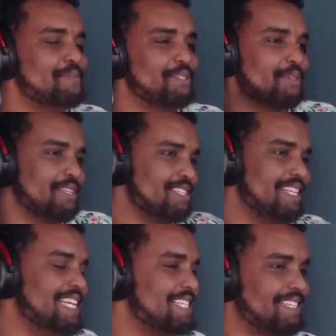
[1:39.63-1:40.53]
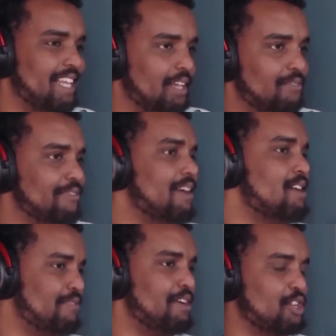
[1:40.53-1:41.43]
So this leads to like very,
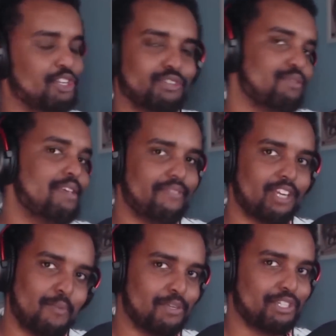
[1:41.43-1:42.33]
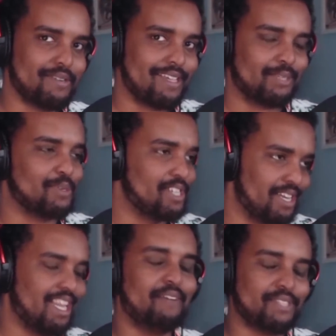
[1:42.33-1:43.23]
very good griefing opportunities, I'd
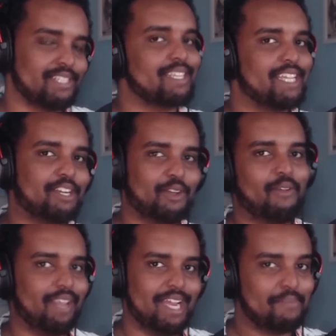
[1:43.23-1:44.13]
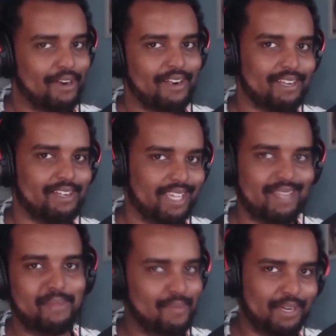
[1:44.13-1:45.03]
love to see an online Mario Kart
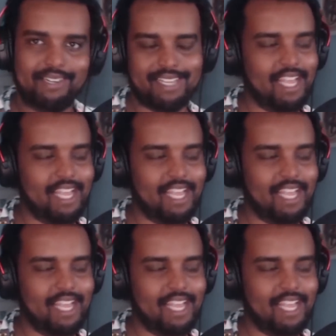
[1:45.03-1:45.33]
game in the modern day.